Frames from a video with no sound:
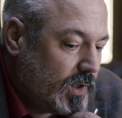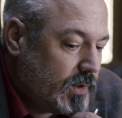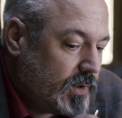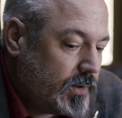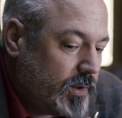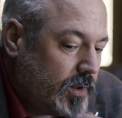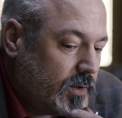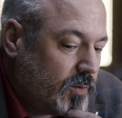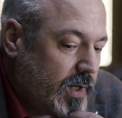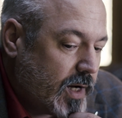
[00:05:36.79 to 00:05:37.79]
And
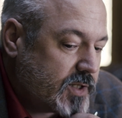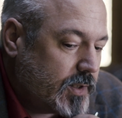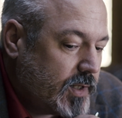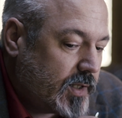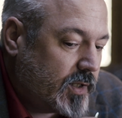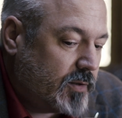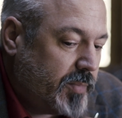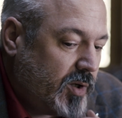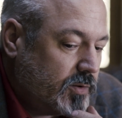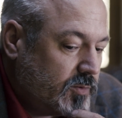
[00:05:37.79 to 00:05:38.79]
then we actually got on a
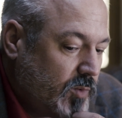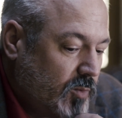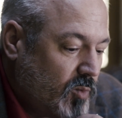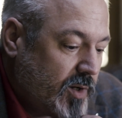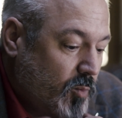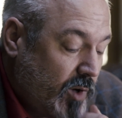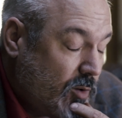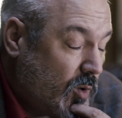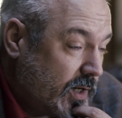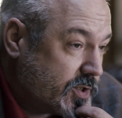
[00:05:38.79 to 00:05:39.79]
boat and went
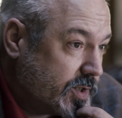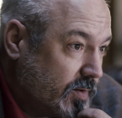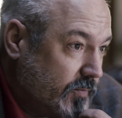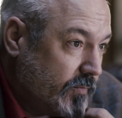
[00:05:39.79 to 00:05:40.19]
whale watching.